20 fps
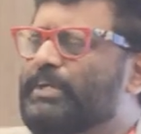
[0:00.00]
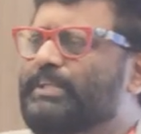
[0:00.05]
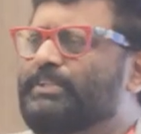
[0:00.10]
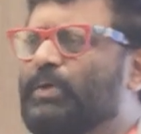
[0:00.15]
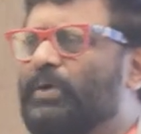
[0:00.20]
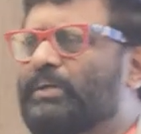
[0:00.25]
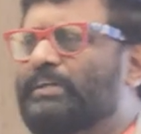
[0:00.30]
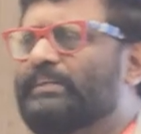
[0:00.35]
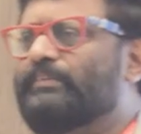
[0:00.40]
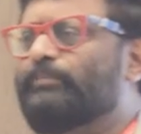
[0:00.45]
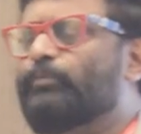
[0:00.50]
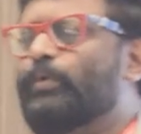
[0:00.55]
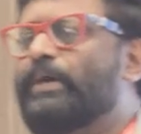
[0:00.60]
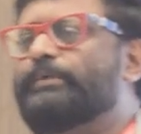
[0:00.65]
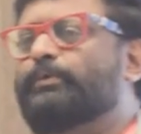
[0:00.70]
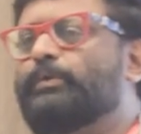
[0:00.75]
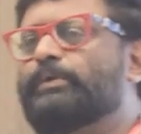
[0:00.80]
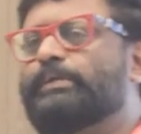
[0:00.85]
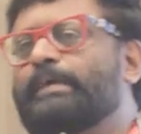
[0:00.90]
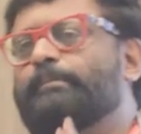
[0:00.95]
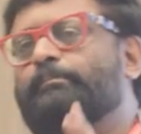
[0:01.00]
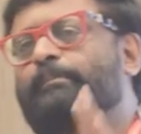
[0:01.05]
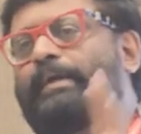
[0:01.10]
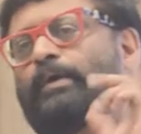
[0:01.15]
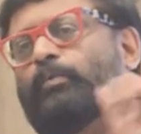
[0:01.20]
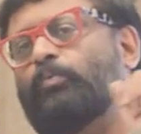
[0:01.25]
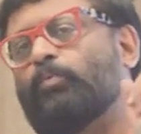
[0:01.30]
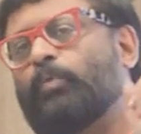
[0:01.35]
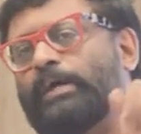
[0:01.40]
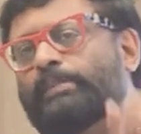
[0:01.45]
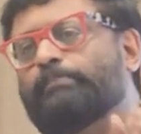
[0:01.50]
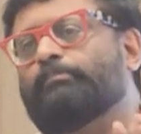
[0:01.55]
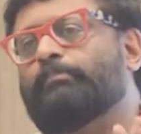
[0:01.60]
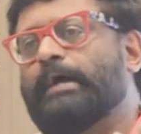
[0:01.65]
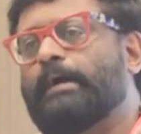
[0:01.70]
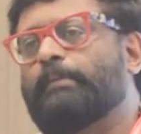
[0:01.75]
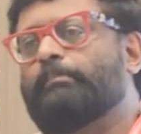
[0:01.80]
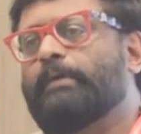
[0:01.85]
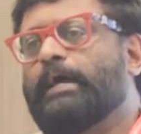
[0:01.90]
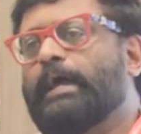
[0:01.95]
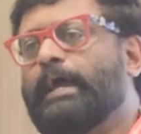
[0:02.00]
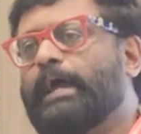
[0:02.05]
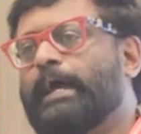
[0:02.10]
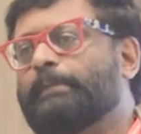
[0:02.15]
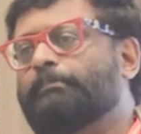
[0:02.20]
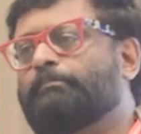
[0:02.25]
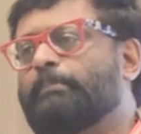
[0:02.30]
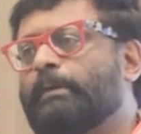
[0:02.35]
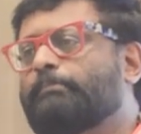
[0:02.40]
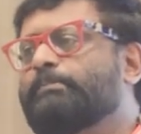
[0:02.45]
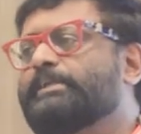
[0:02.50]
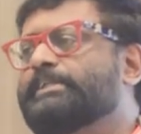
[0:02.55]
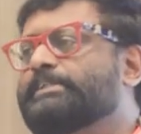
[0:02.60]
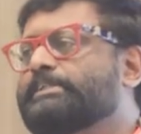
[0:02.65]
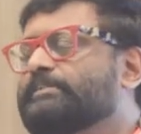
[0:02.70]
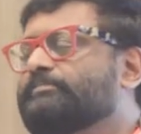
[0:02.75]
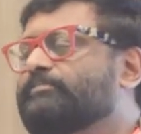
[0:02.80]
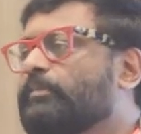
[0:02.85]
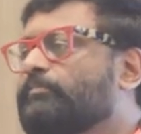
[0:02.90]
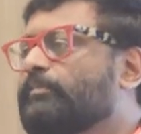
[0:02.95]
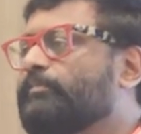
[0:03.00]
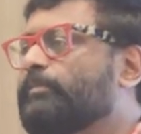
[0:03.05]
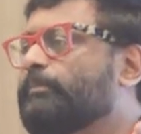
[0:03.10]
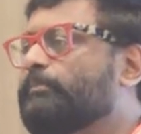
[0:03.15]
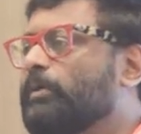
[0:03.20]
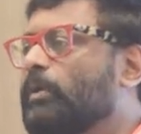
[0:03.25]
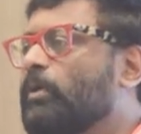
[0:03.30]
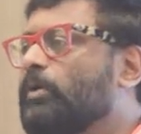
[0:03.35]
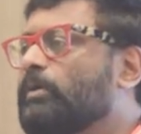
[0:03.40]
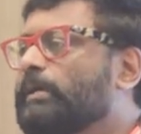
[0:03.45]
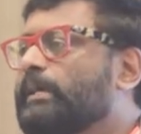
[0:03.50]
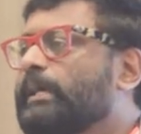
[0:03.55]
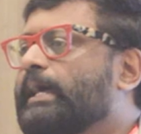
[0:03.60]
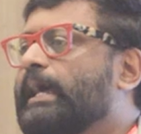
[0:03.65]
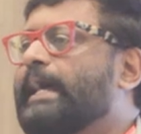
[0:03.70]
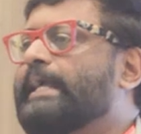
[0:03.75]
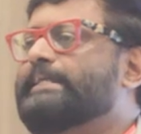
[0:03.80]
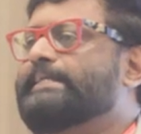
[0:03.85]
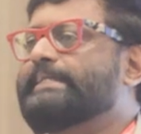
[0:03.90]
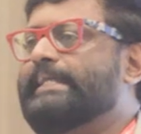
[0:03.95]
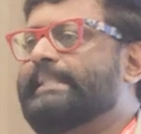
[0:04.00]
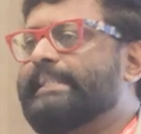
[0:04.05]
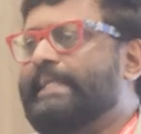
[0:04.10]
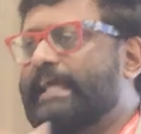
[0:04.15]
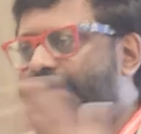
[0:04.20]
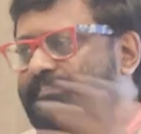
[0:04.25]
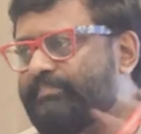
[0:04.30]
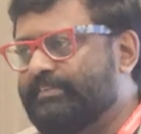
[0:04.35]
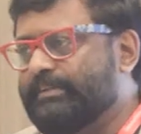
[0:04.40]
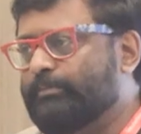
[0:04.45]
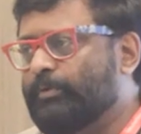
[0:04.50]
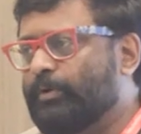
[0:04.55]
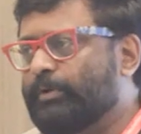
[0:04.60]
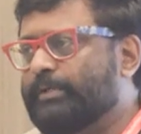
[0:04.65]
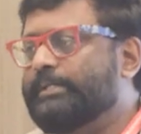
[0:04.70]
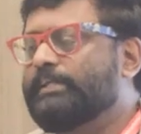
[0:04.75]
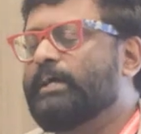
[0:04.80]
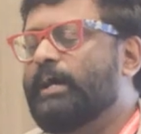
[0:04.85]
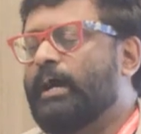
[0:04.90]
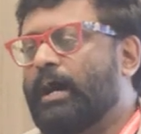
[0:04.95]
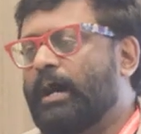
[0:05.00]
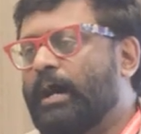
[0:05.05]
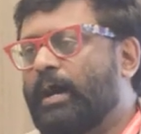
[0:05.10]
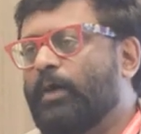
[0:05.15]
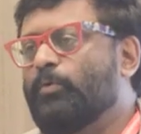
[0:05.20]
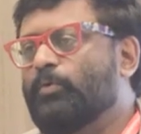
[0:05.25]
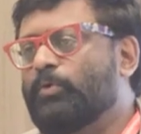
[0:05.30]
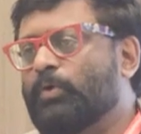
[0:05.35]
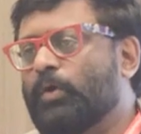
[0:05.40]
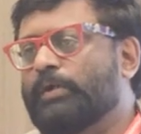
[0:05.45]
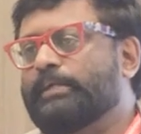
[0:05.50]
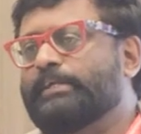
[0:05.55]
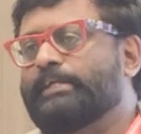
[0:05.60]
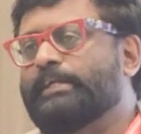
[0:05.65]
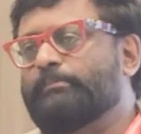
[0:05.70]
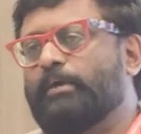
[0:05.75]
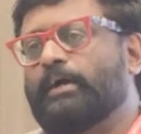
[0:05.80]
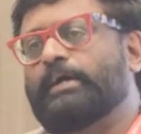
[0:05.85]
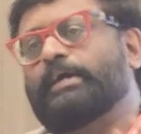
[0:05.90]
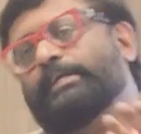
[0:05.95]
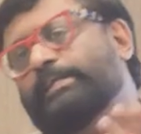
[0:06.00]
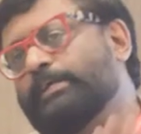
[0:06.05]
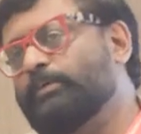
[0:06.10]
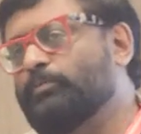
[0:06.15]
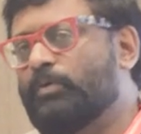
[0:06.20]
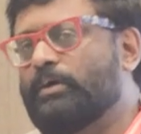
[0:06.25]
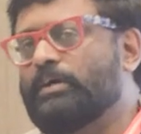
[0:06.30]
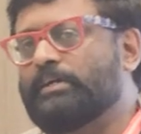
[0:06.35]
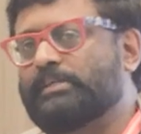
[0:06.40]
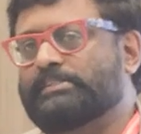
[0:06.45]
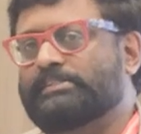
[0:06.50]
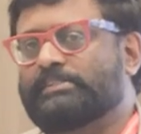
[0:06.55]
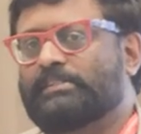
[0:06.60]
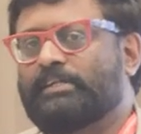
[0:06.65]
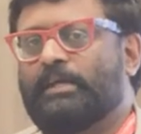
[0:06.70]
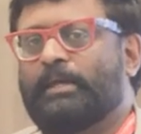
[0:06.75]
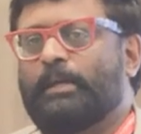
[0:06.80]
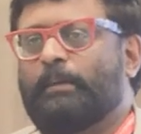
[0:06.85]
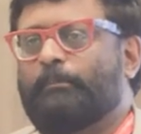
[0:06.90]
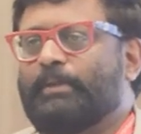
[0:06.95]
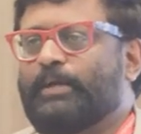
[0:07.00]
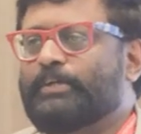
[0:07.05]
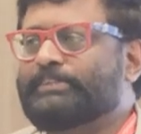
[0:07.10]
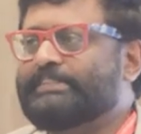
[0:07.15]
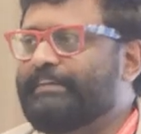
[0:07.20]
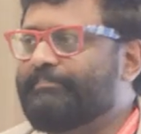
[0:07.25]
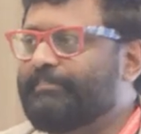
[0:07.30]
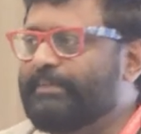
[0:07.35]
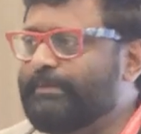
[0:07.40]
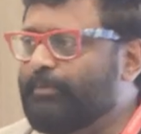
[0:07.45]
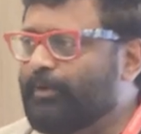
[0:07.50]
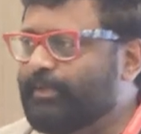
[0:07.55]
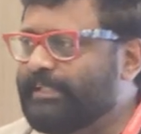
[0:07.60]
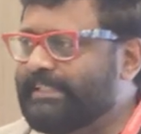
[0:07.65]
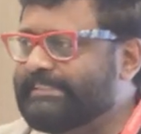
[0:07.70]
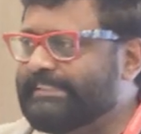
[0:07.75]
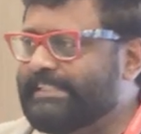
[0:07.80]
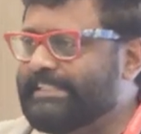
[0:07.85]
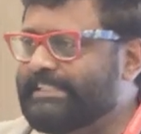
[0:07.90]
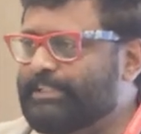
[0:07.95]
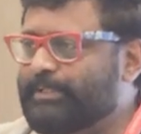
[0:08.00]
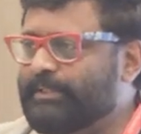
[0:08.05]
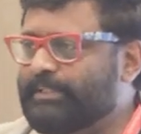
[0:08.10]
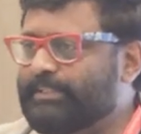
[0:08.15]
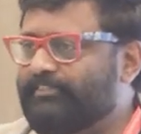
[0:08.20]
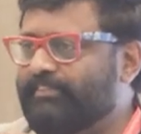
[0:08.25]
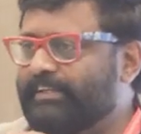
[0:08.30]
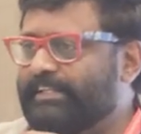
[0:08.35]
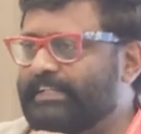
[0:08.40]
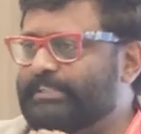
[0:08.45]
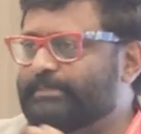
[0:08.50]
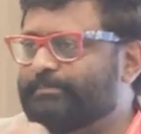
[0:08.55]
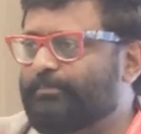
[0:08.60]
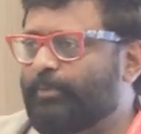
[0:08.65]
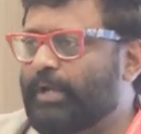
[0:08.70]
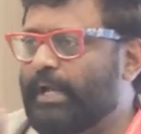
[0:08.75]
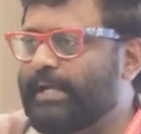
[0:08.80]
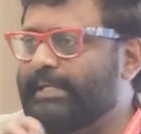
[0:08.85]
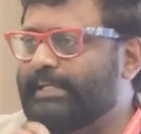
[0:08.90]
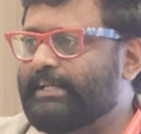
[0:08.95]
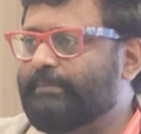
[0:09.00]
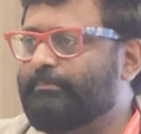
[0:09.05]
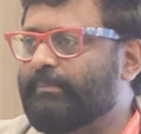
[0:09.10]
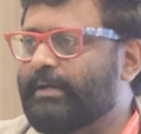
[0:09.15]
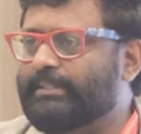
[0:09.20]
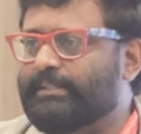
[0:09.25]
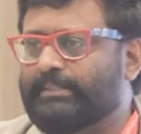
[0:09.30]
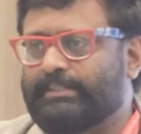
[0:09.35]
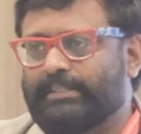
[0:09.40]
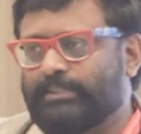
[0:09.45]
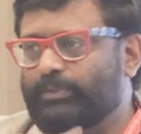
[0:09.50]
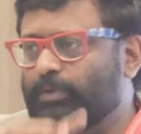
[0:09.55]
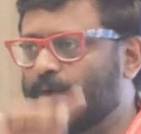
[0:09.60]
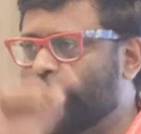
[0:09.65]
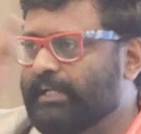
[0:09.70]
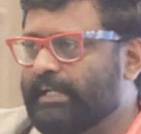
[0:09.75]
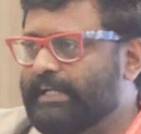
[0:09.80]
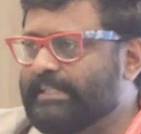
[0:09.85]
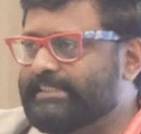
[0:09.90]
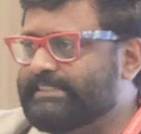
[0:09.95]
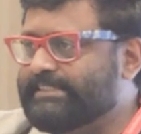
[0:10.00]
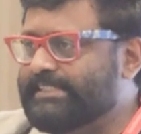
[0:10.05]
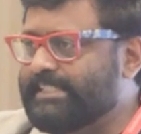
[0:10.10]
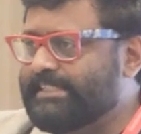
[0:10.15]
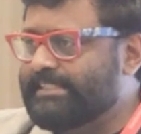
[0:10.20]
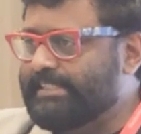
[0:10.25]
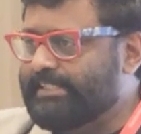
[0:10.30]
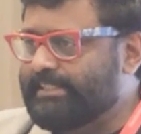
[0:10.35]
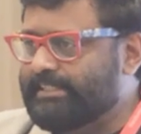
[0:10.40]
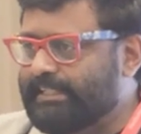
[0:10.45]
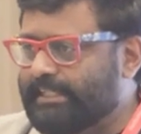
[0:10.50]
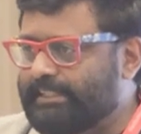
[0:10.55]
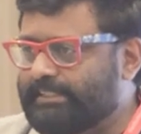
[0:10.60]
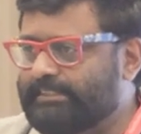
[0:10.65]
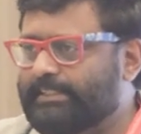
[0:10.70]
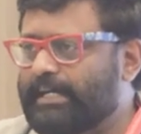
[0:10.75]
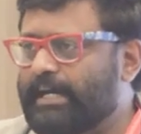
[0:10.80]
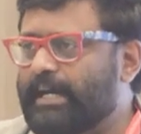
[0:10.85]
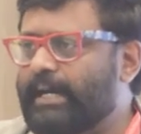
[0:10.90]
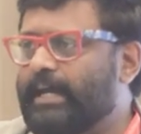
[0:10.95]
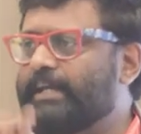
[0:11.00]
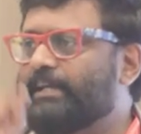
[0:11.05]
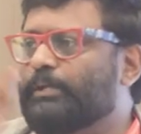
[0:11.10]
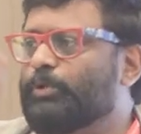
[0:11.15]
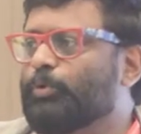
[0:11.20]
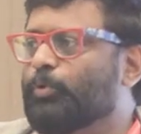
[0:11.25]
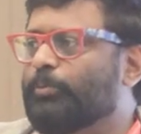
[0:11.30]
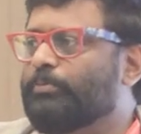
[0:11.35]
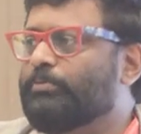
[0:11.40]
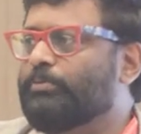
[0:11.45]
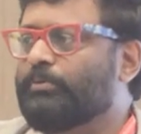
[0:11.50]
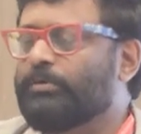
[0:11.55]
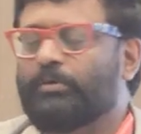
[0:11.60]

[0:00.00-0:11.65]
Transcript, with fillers: So I thought, why don't I make one map and publish in form of a blog and tell everybody how content marketing works? Because everybody is teaching in a very sporadic manner. They are not teaching the entire loop.